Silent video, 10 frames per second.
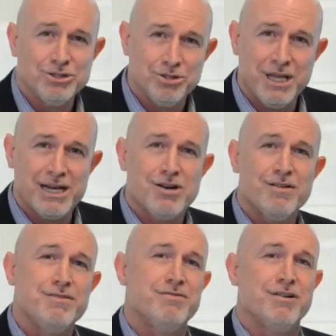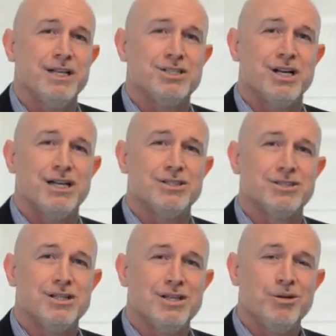to that coffee
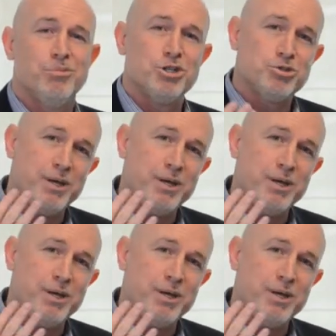franchise because